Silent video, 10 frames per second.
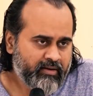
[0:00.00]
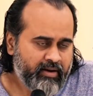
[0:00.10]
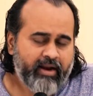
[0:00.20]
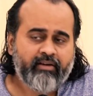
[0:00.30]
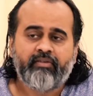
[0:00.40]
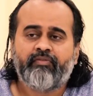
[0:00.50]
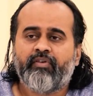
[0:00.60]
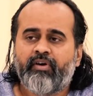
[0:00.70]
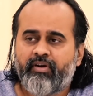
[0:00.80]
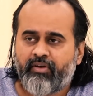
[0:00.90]
and
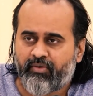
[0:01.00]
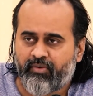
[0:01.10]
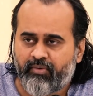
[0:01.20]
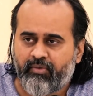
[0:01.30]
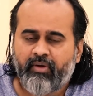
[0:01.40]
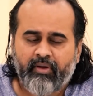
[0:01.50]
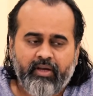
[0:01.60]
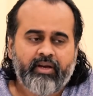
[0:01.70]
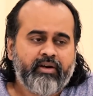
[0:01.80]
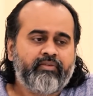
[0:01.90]
referred to
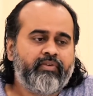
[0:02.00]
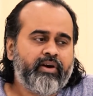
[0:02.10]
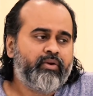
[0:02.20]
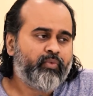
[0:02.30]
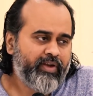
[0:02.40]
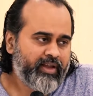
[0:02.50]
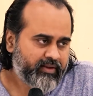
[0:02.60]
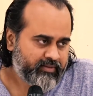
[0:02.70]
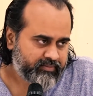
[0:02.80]
in a different way.